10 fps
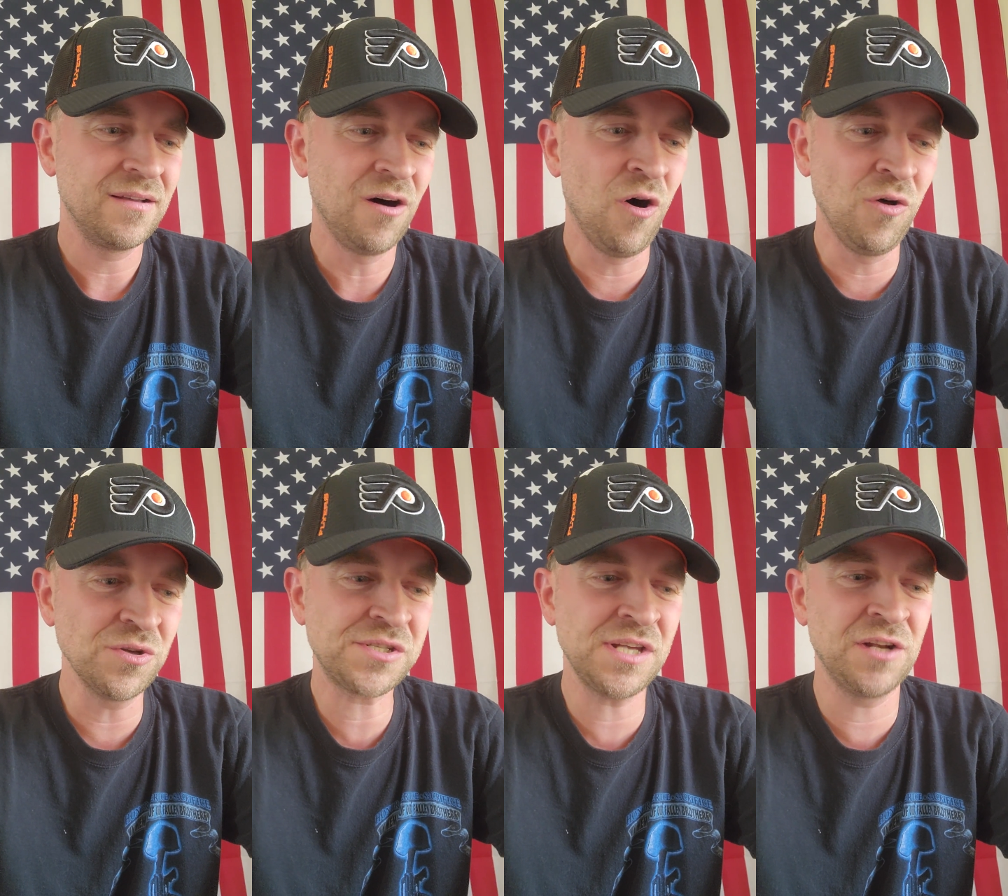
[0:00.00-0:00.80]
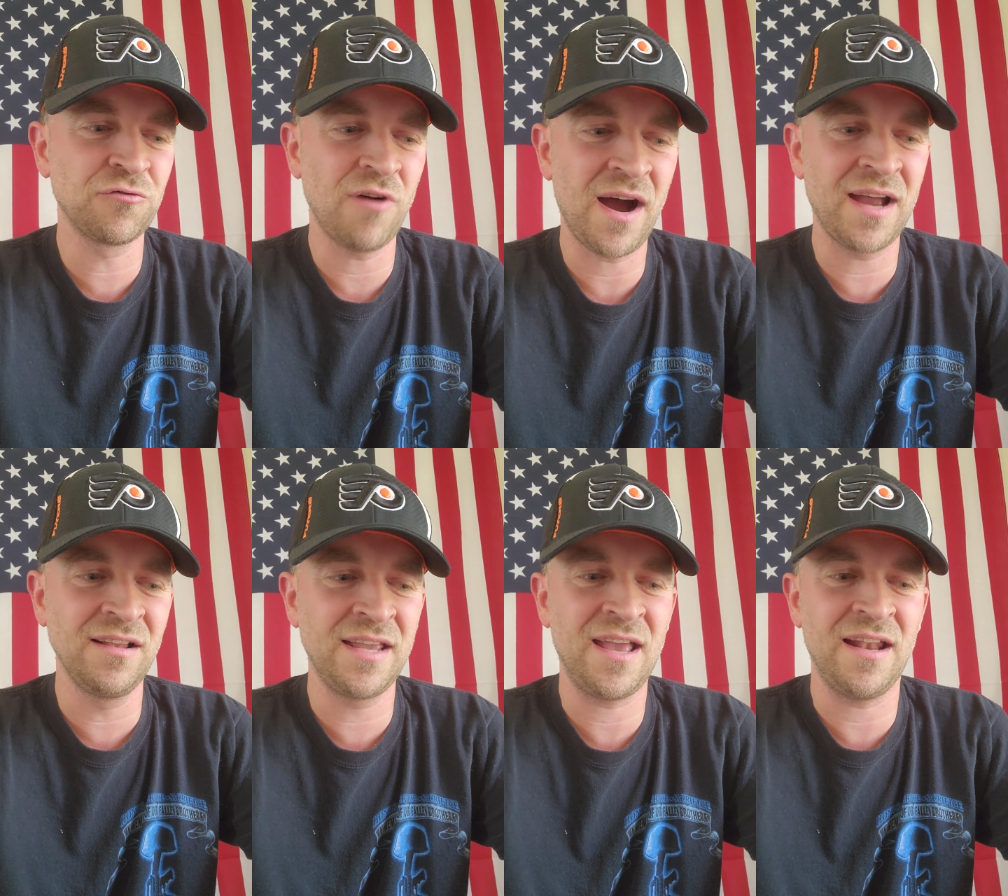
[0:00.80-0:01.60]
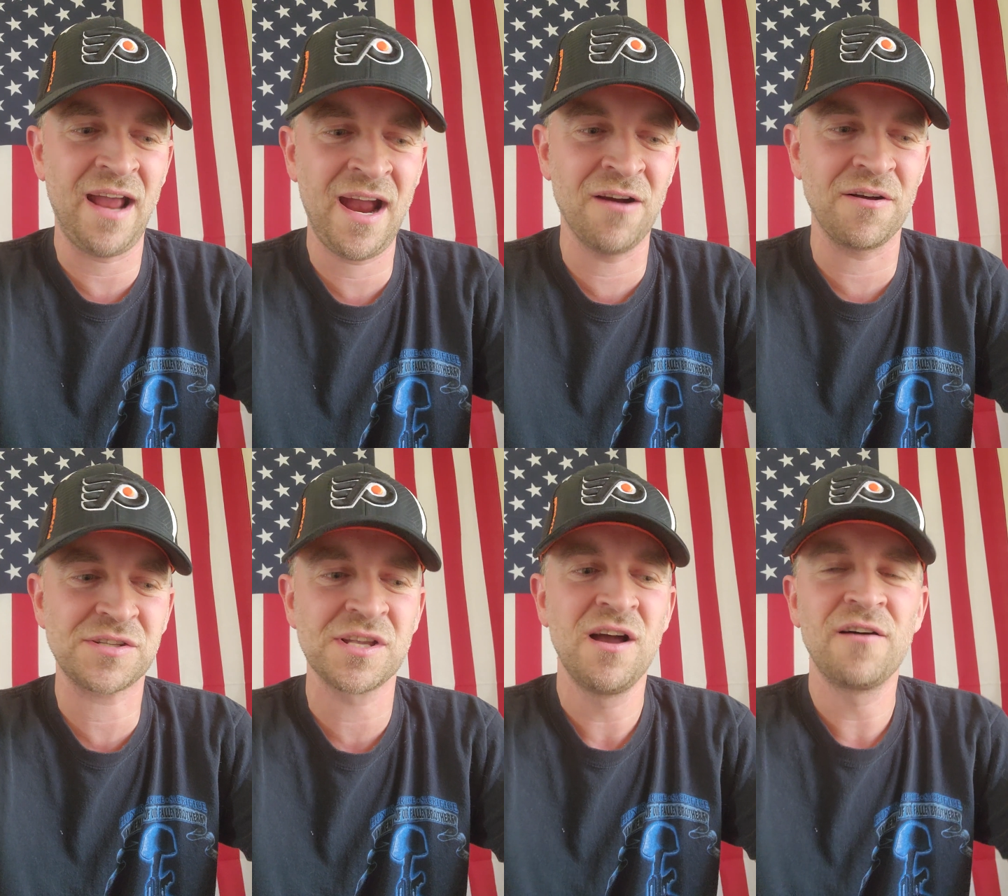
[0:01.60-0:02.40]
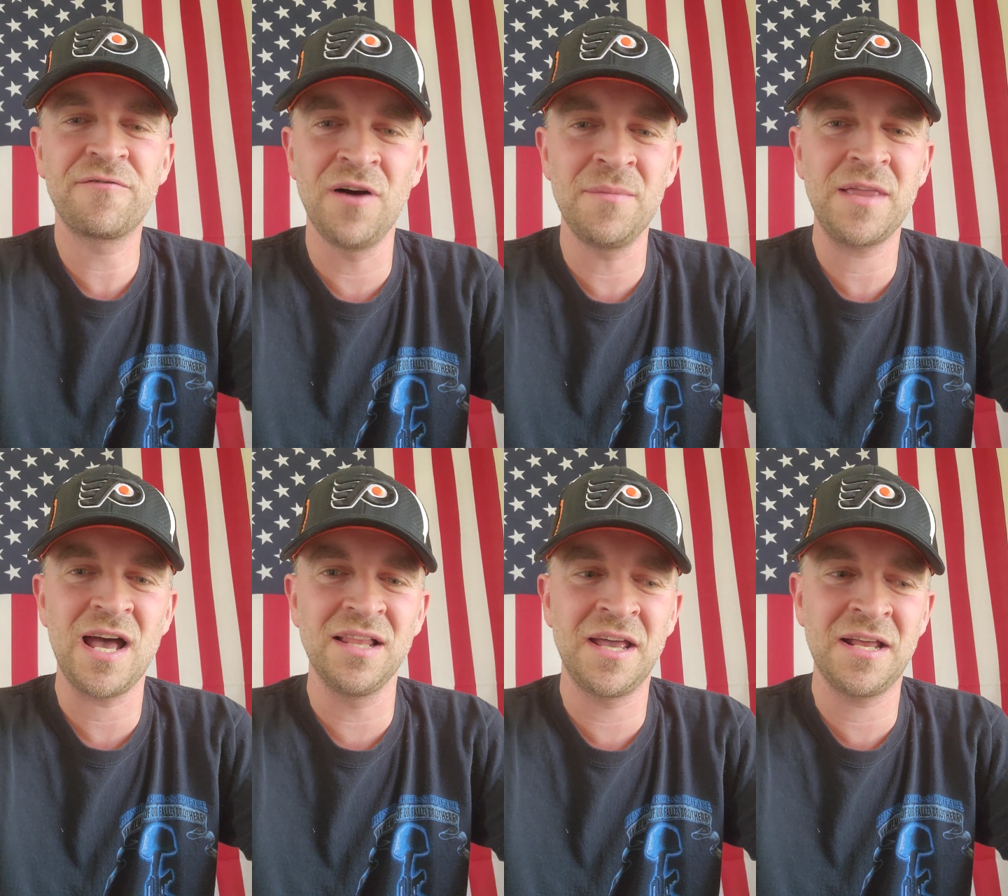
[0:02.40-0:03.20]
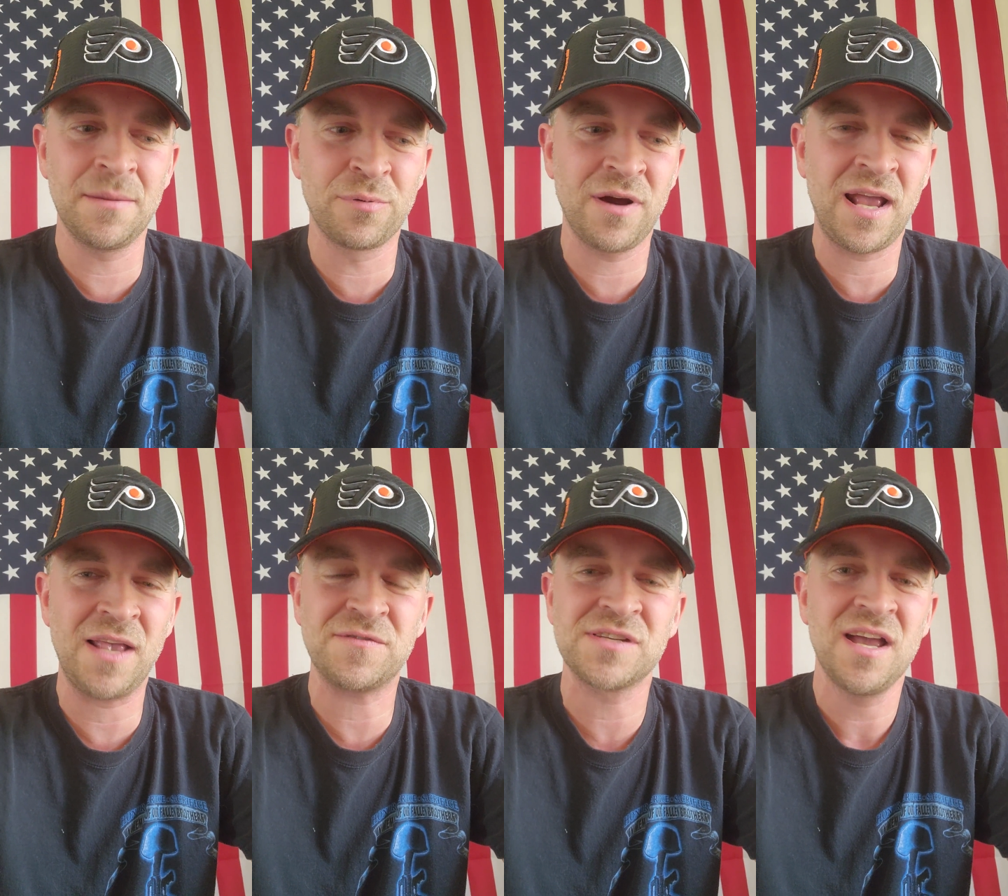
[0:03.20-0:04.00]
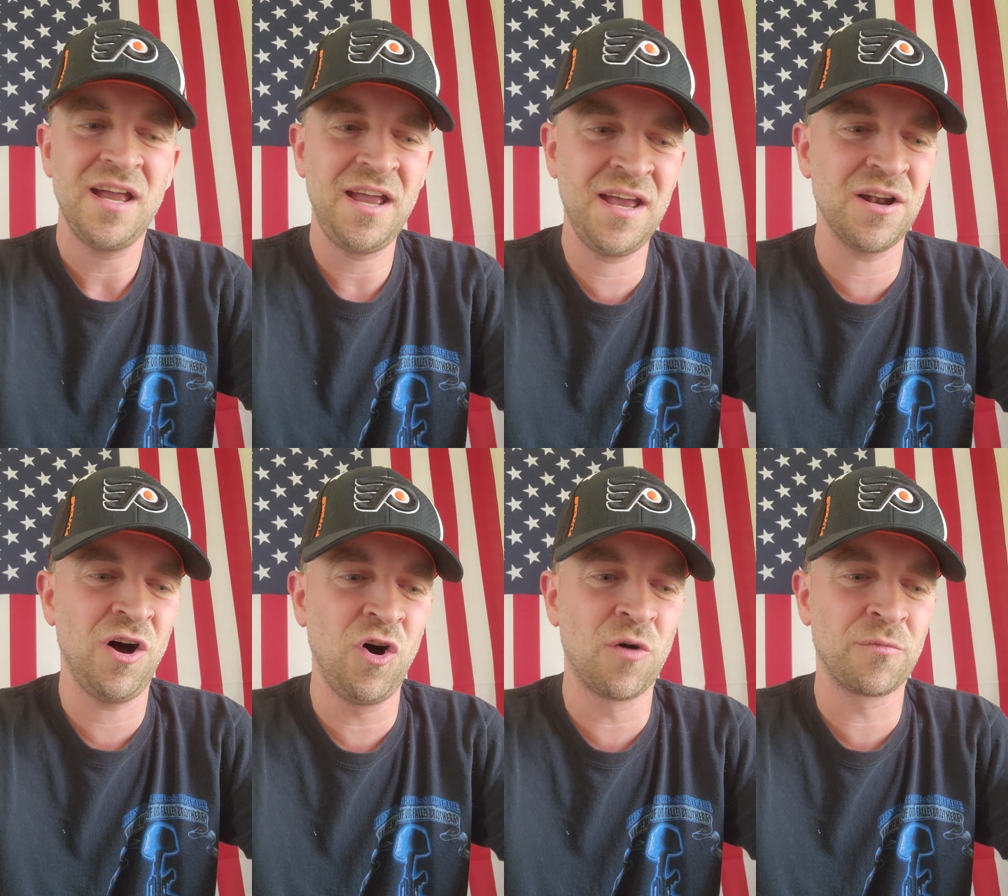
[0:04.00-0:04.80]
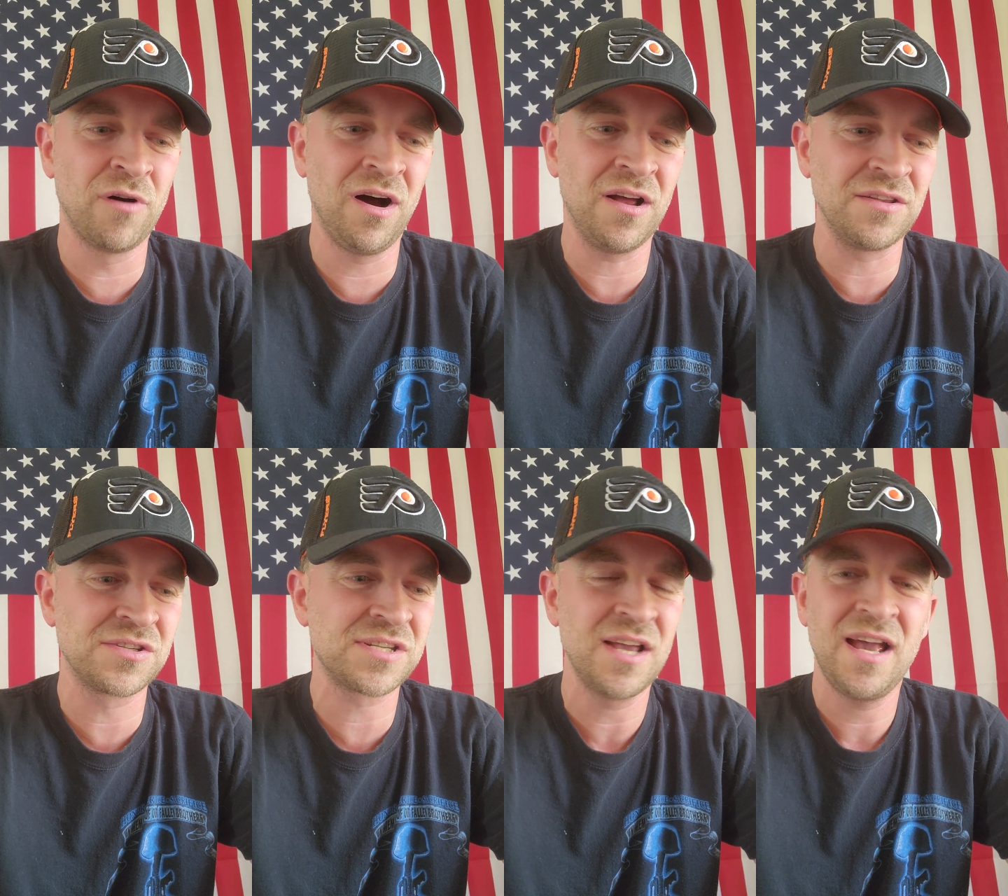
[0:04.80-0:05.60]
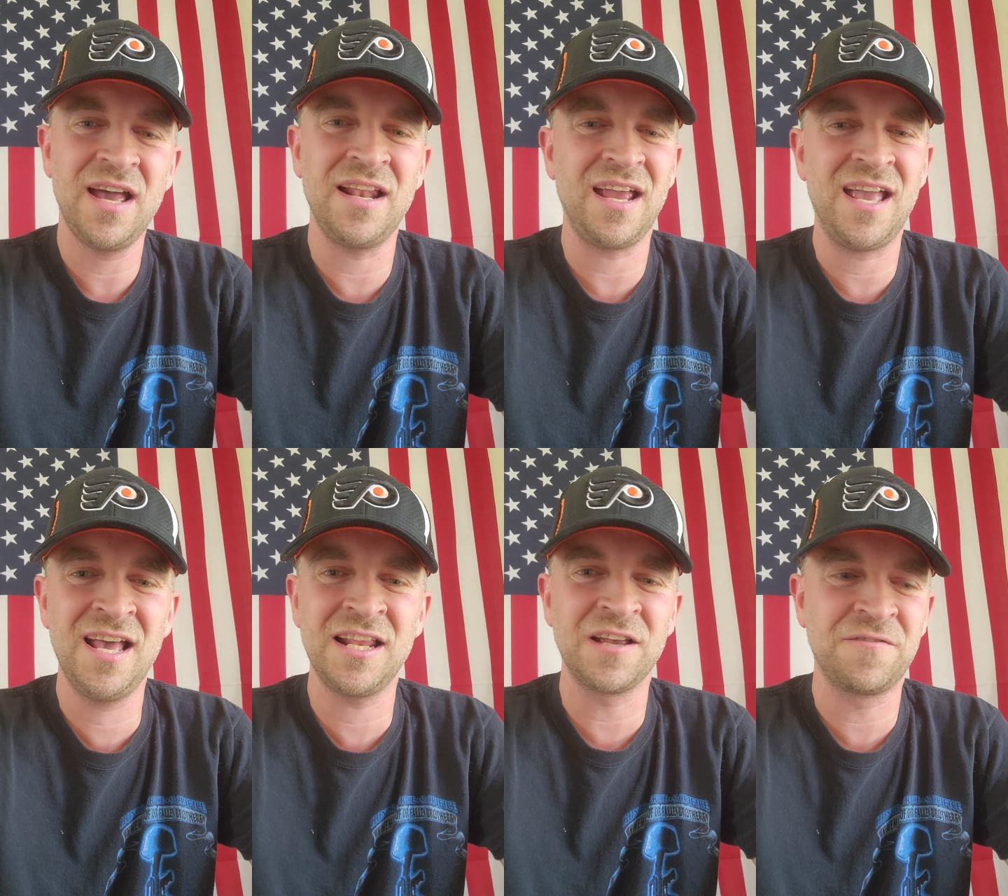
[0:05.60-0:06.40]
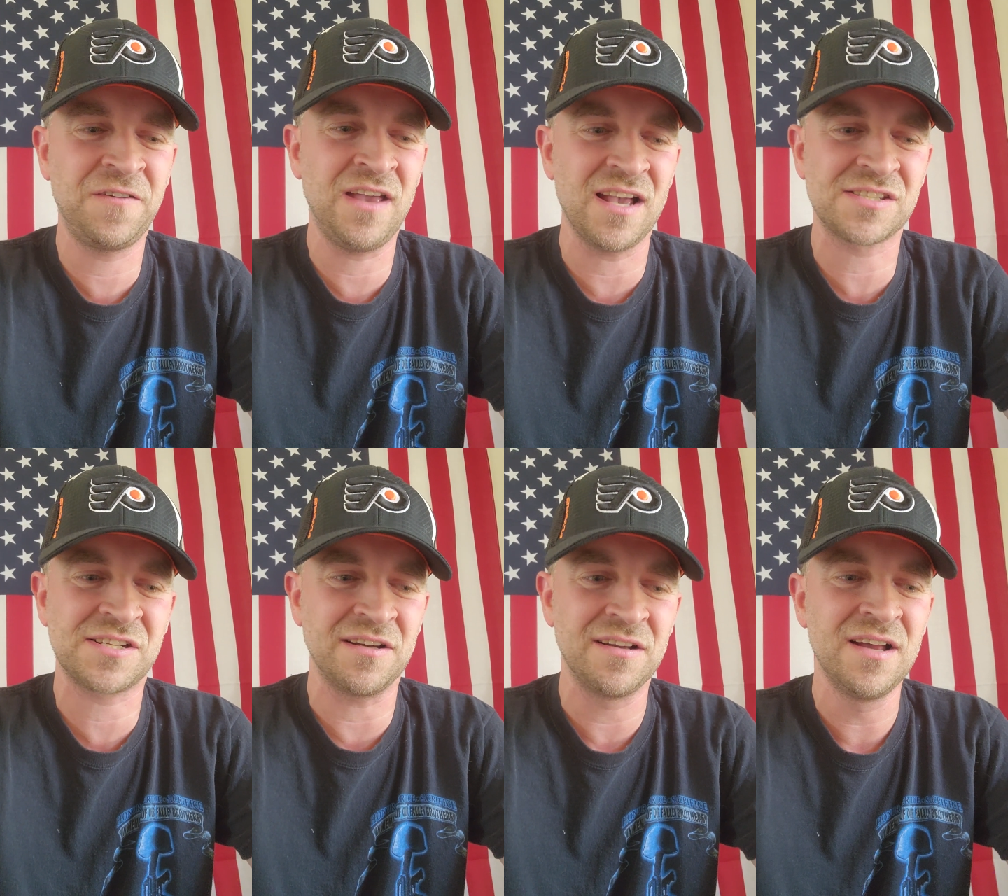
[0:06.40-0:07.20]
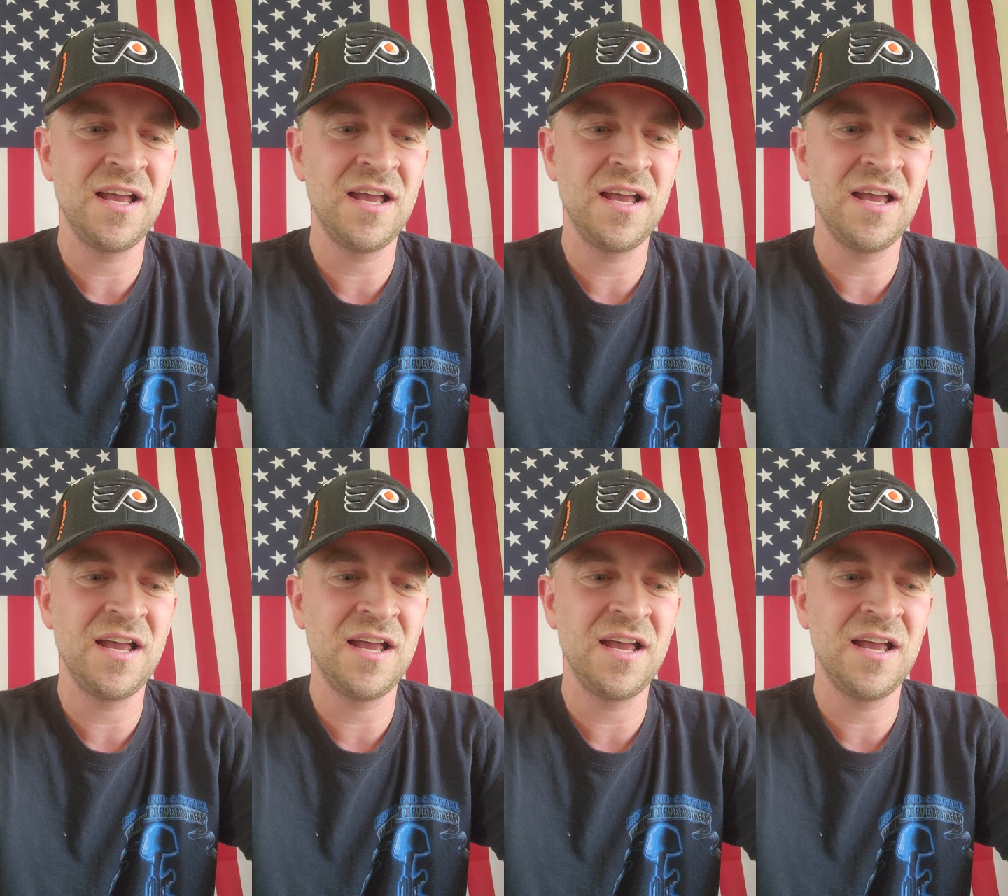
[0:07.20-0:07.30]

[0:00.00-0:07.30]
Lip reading: Olsen, Riley, and Harris from the Atlanta Braves hit home runs in a hitting fiesta,